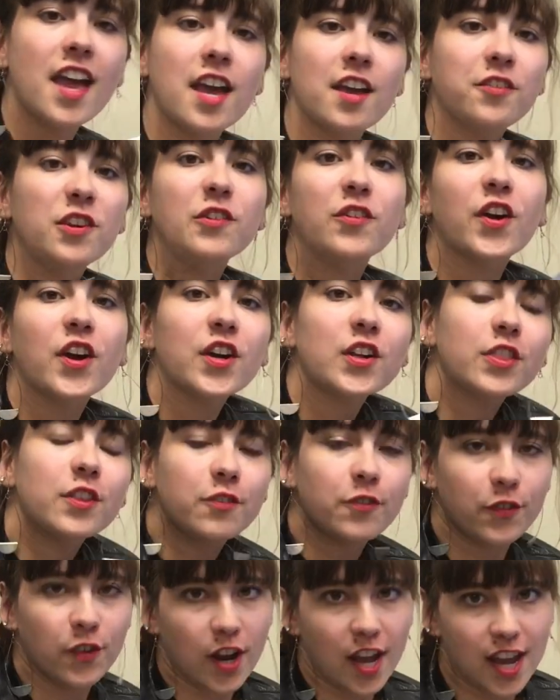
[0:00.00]
If you've heard
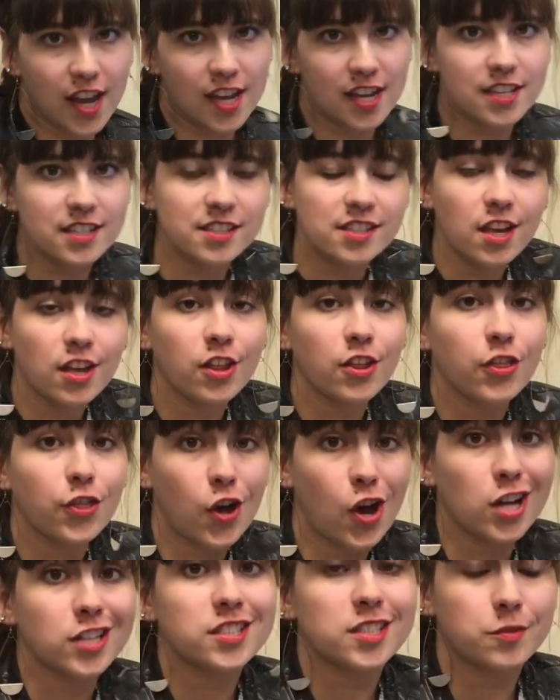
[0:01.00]
the phrase
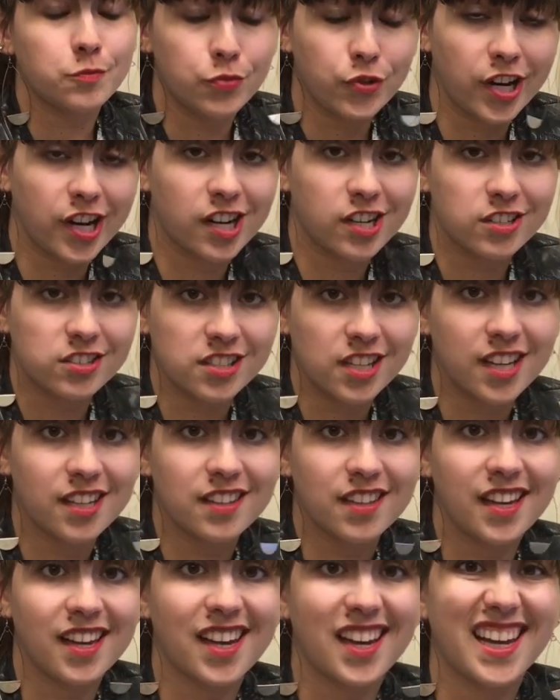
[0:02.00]
thoughts and prayers
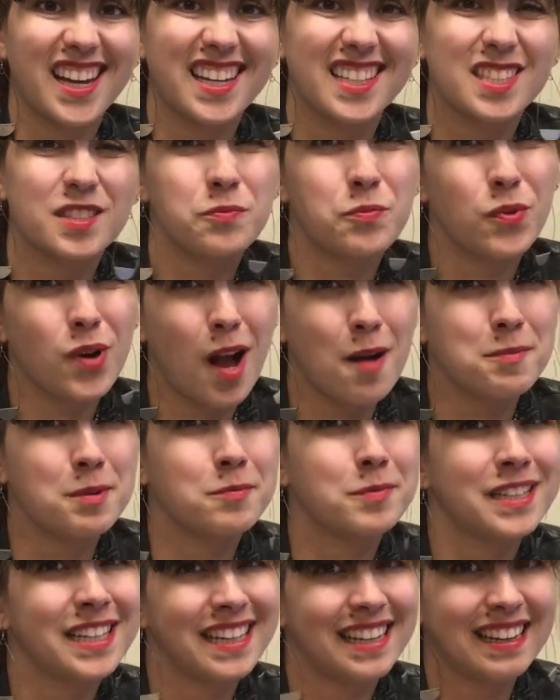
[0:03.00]
lately, it's
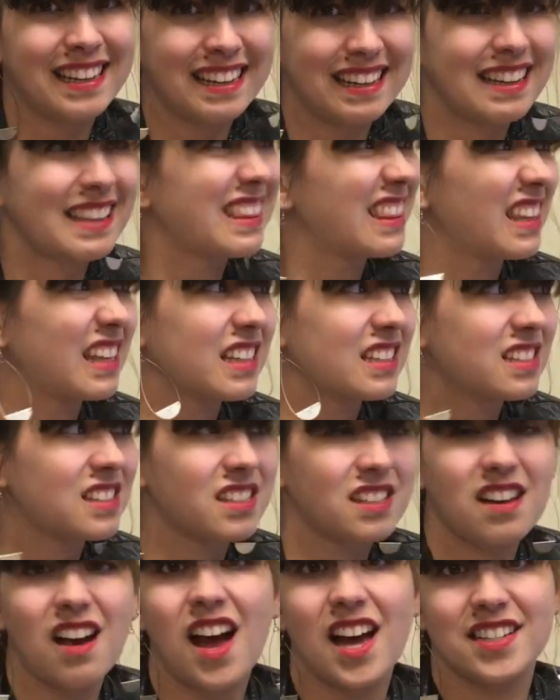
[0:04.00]
probably in
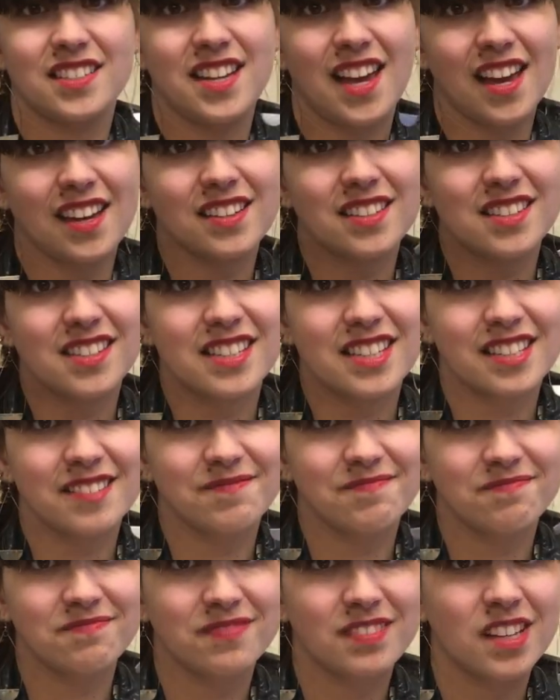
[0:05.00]
this context,
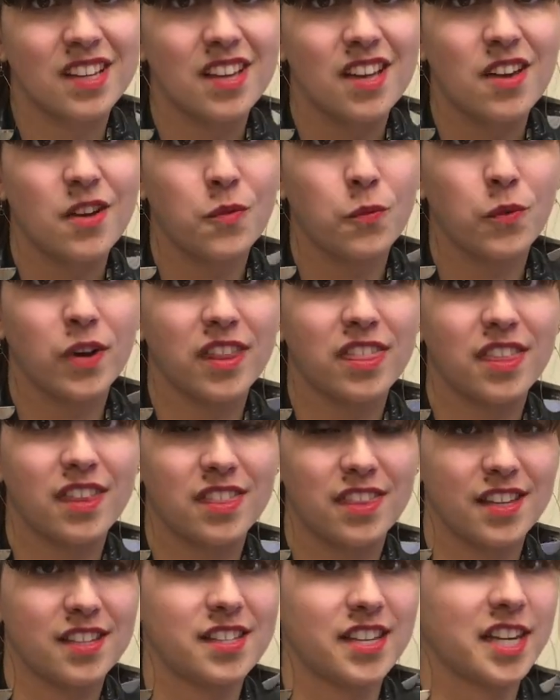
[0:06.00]
with
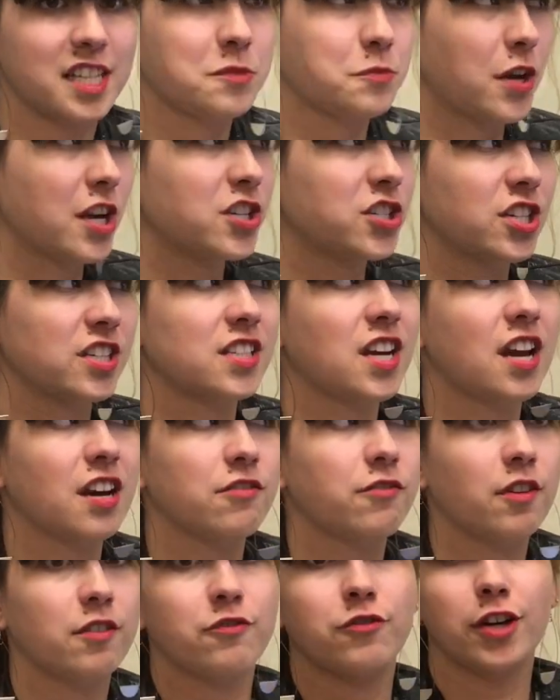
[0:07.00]
this expression
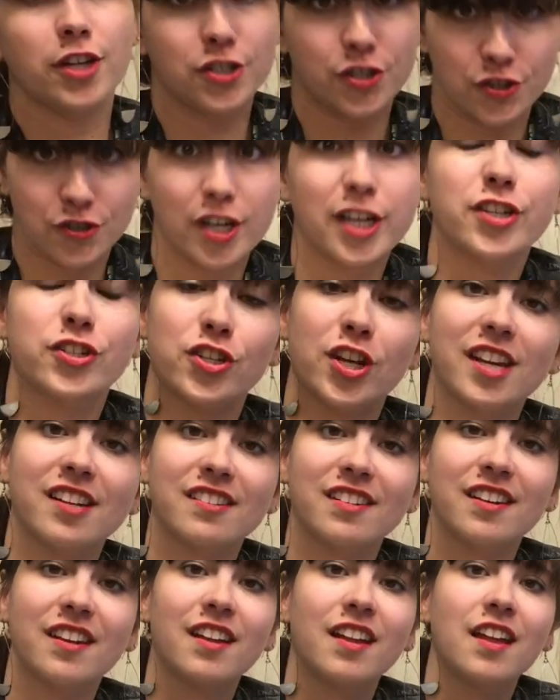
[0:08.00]
of
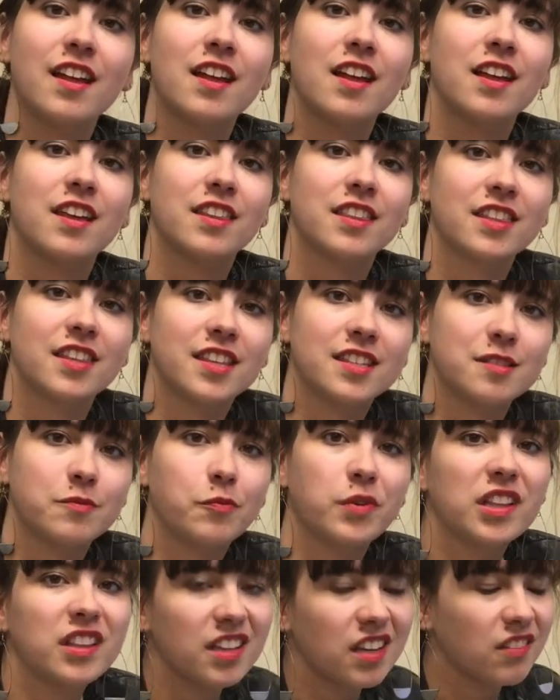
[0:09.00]
frustration, this
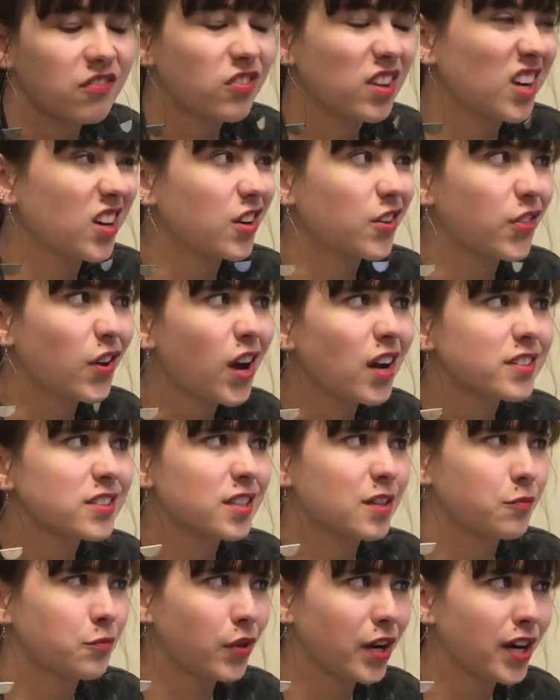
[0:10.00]
belief that our
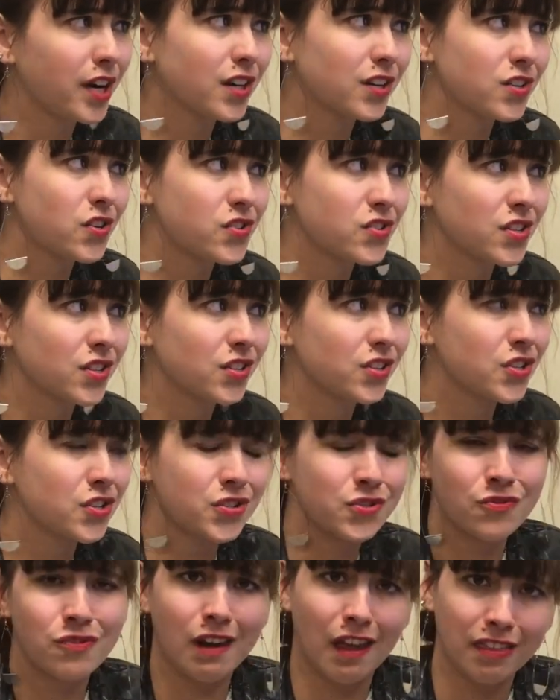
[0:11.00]
thoughts and prayers
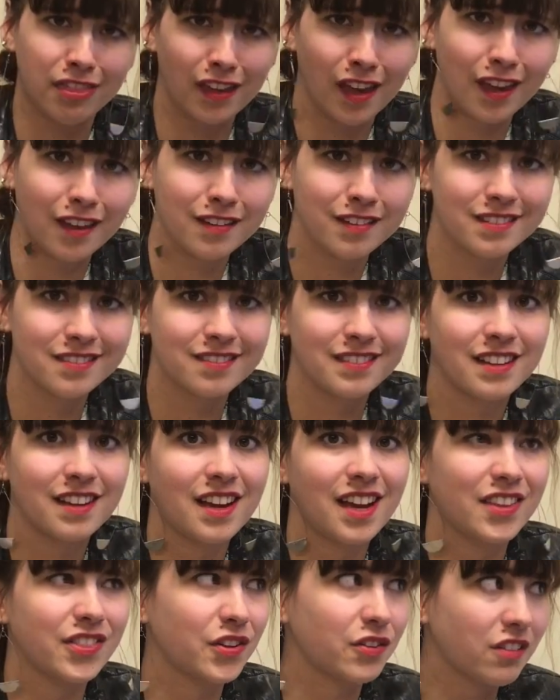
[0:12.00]
do nothing
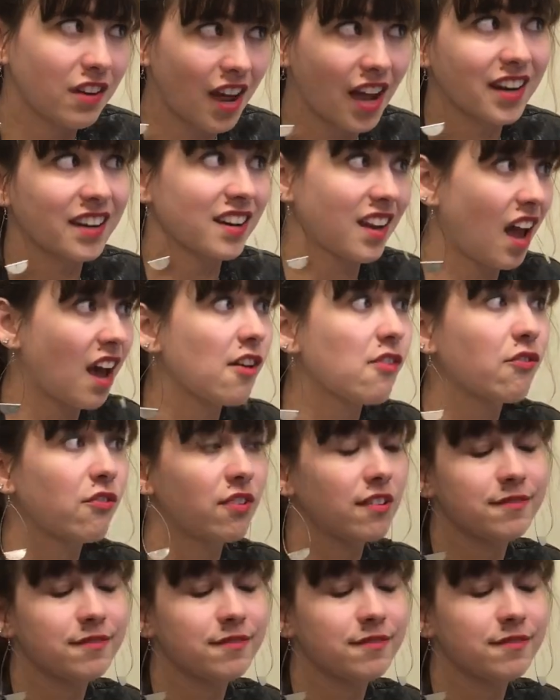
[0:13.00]
and they're not enough.